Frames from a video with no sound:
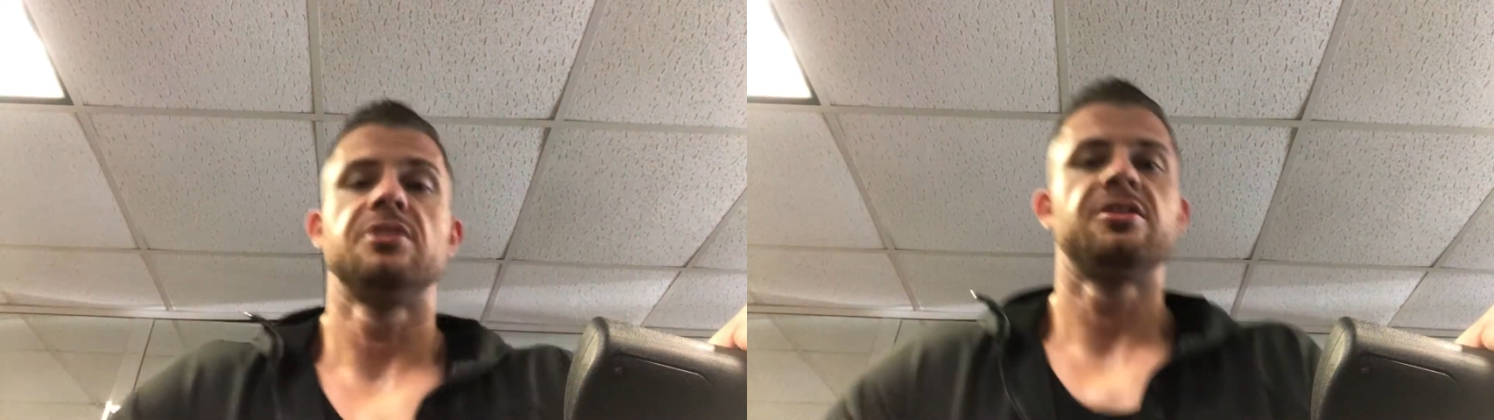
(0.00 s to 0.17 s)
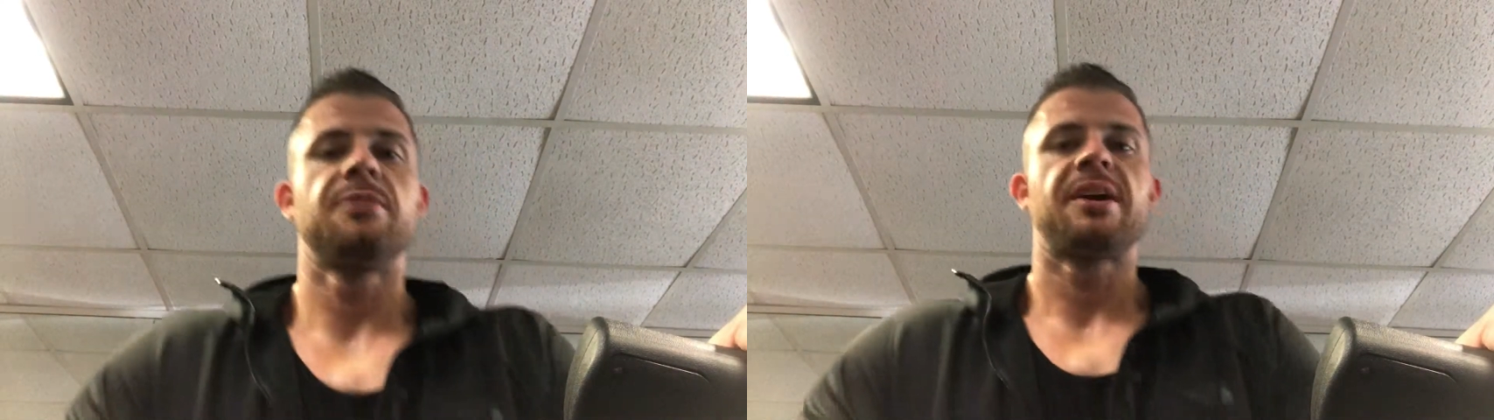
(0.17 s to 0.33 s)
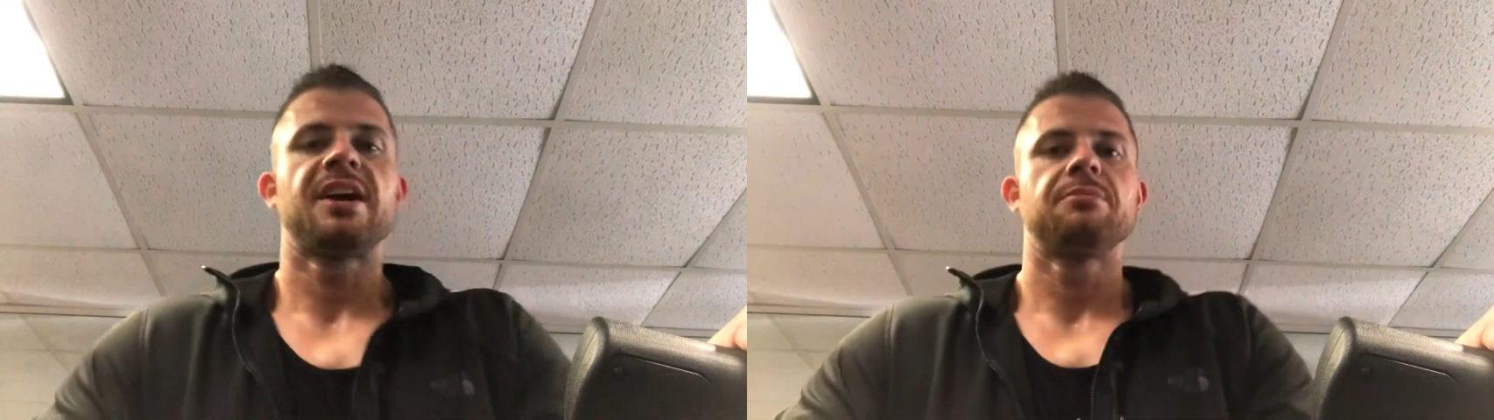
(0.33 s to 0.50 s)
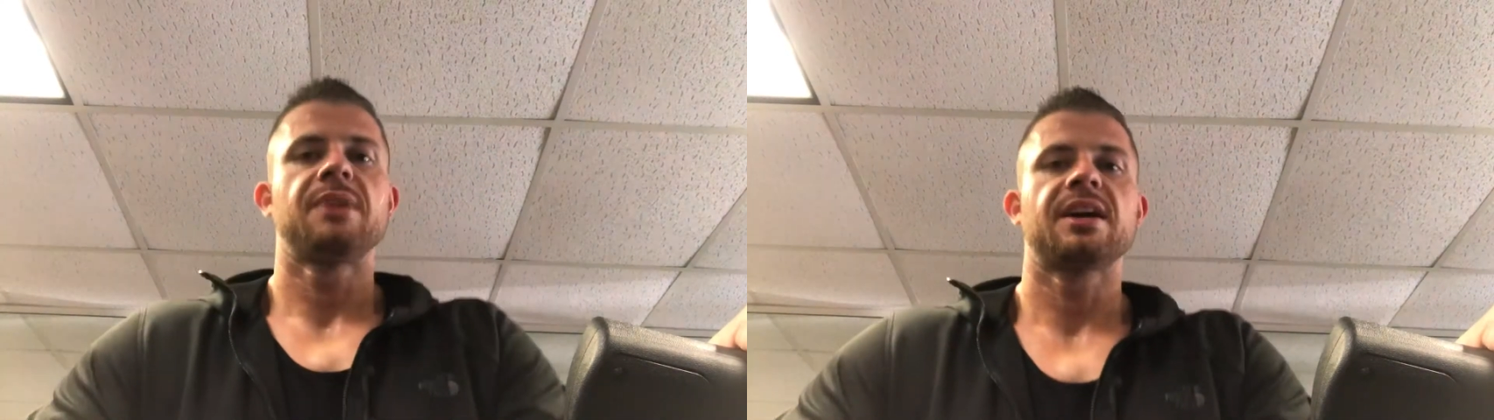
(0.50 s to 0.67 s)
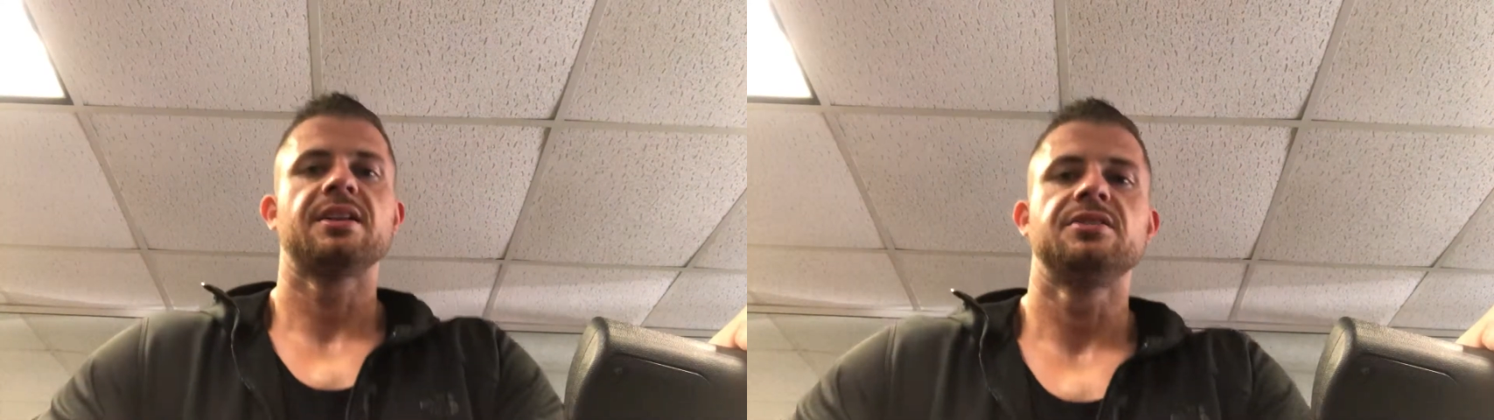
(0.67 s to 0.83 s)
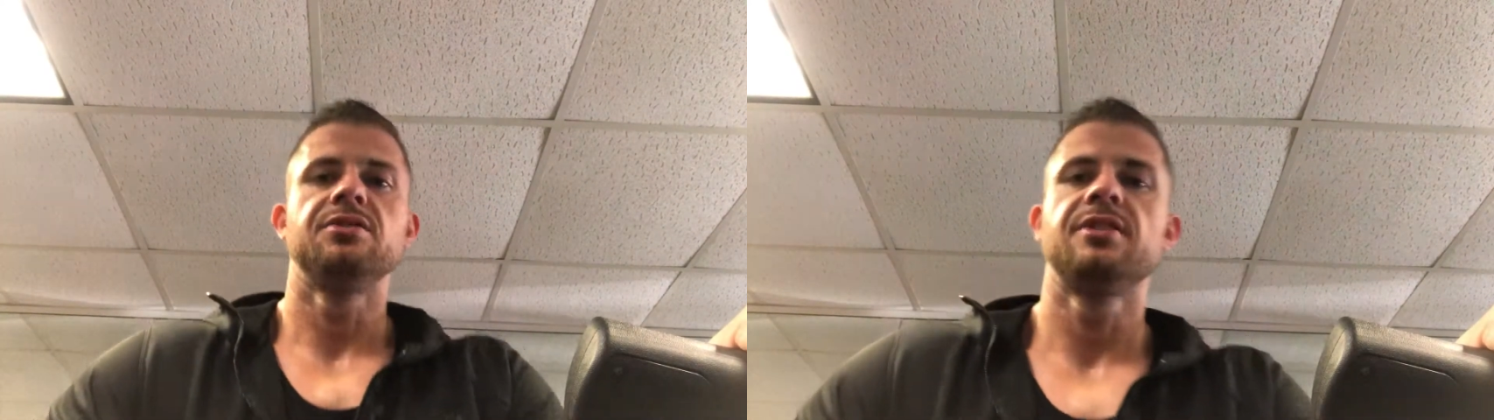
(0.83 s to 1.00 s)
the dream I had
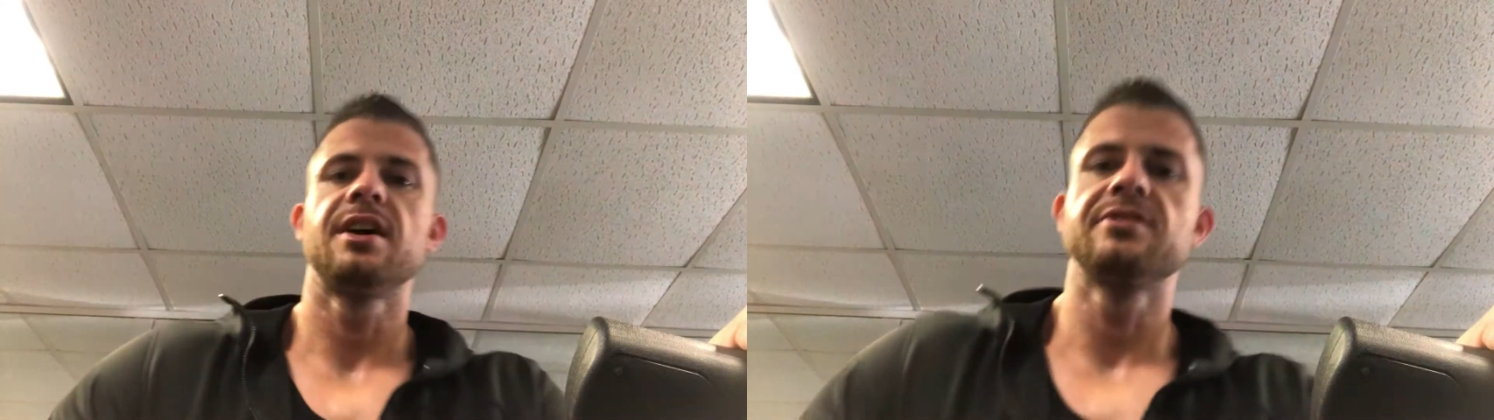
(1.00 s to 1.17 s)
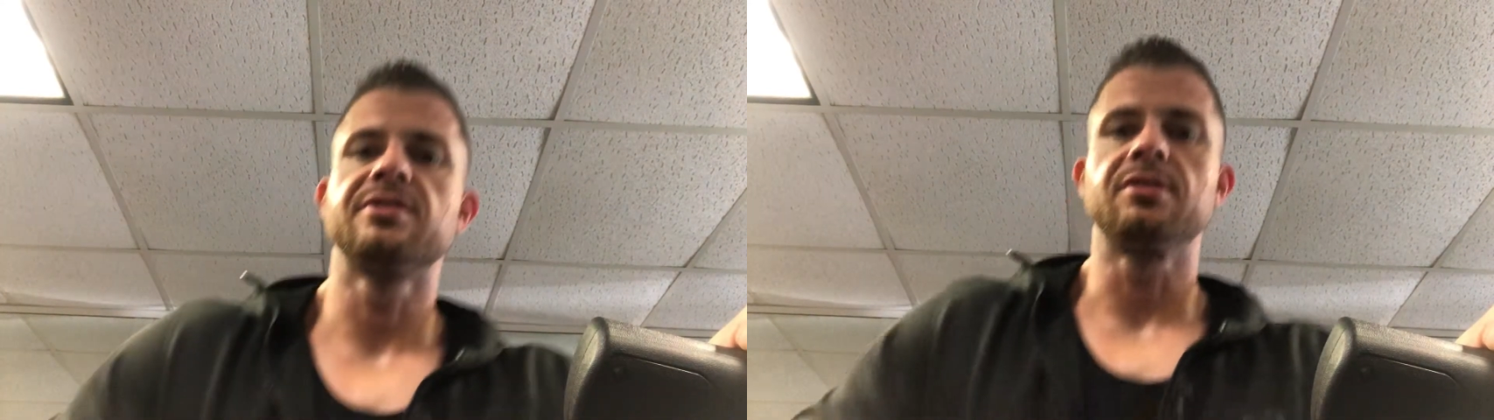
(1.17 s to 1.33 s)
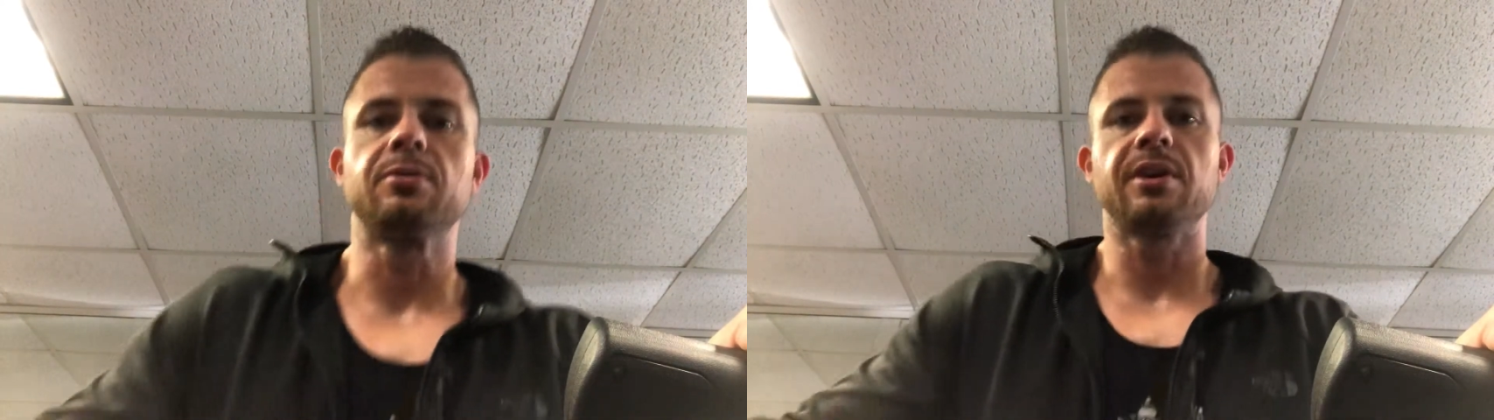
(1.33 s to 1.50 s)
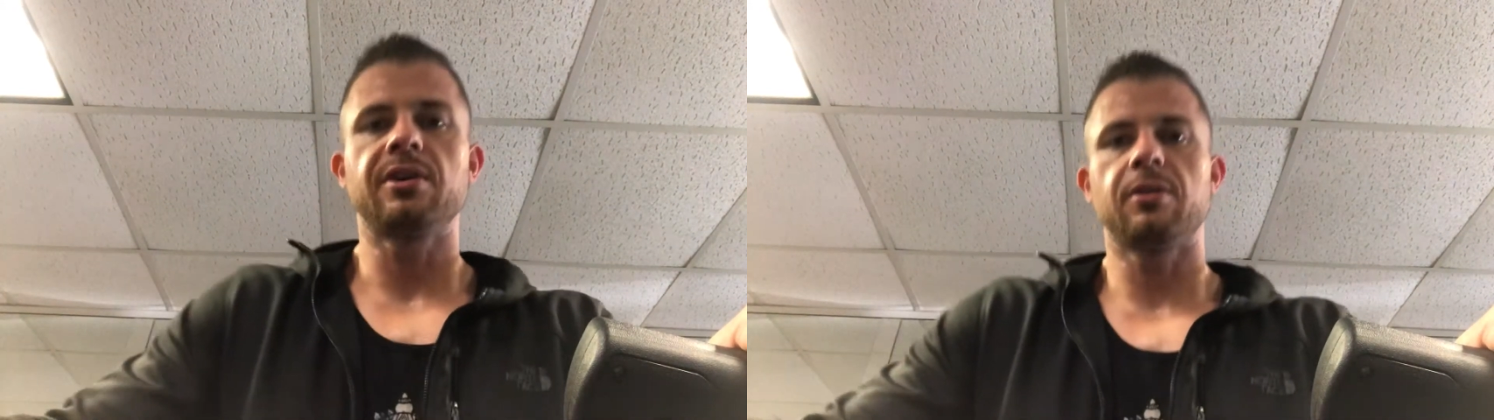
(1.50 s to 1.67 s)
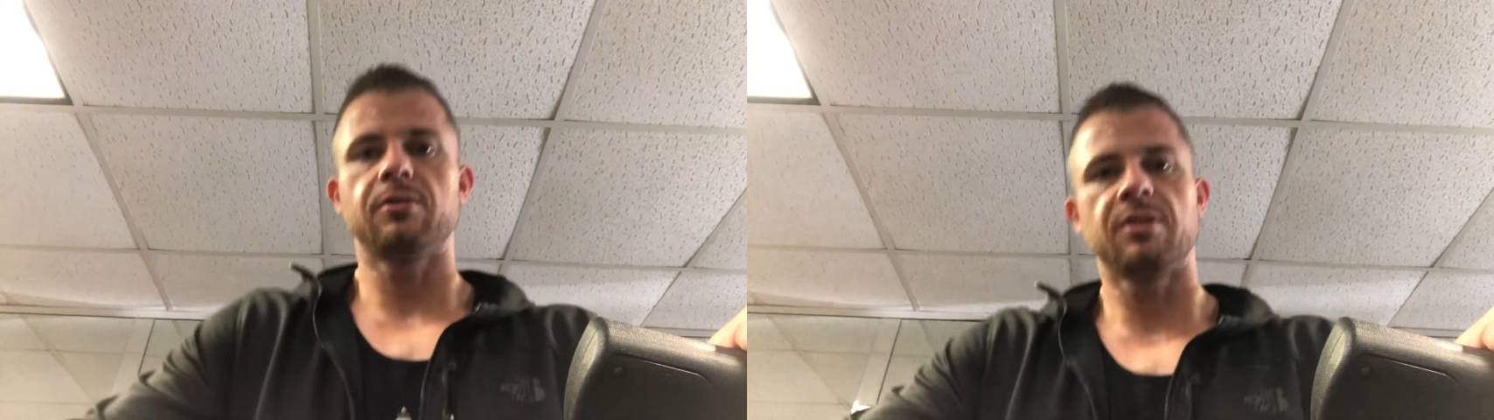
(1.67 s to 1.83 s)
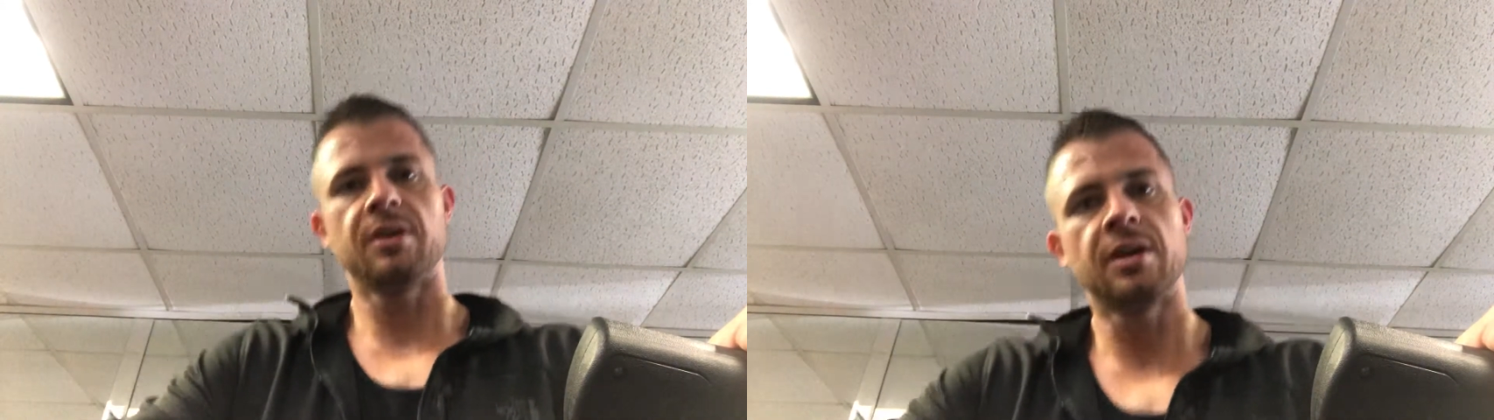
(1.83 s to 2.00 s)
back in
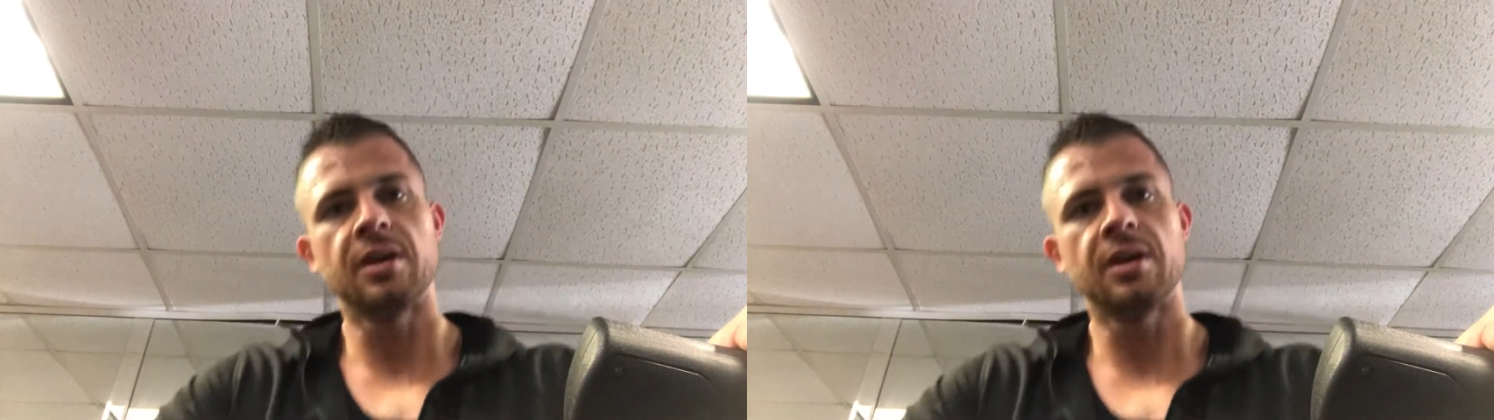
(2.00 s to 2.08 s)
2012,